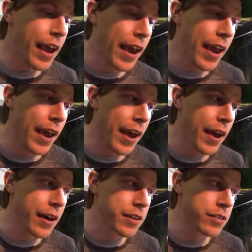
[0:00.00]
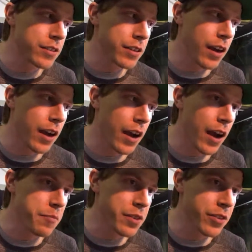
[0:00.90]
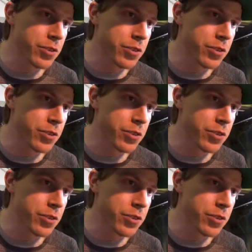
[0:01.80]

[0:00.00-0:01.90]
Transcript: and uh, I mean,